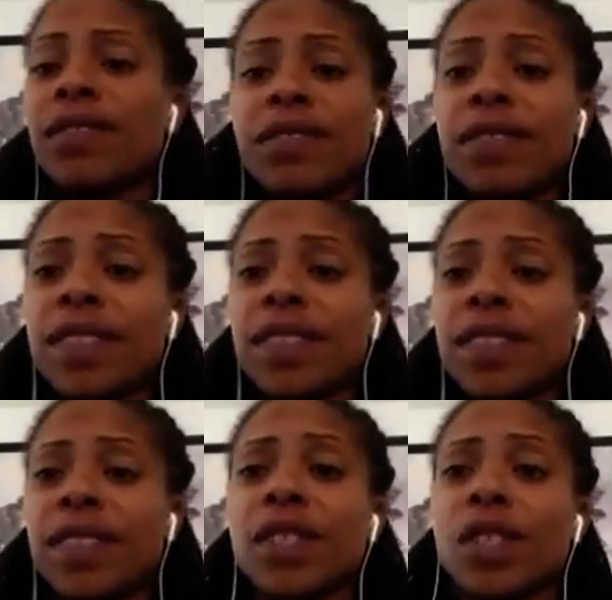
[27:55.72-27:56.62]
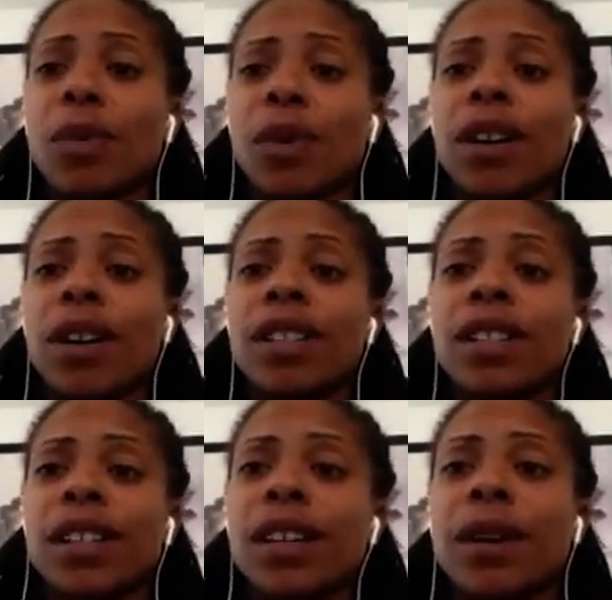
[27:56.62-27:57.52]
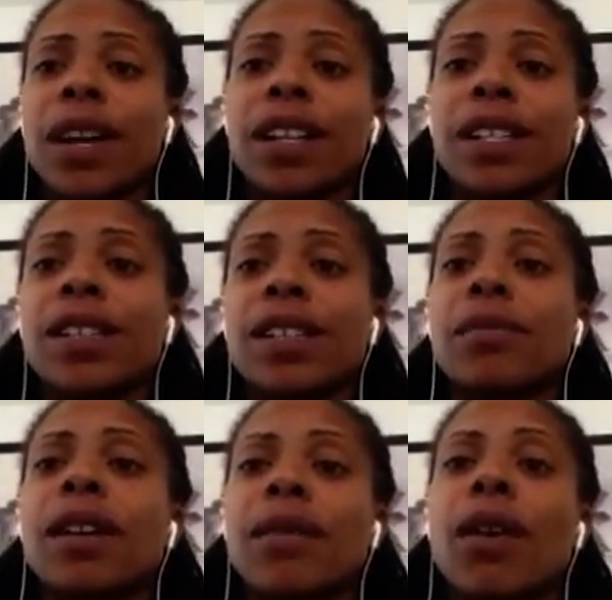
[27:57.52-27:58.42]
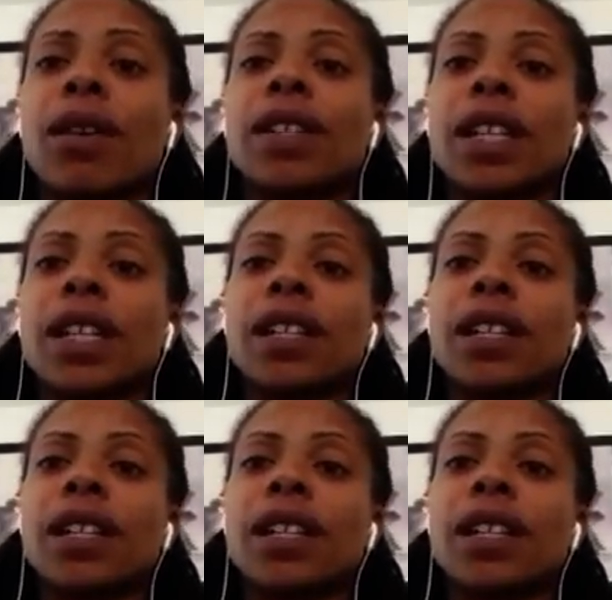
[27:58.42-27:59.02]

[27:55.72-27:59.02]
if you love a sport, it's a good way to still be involved in it.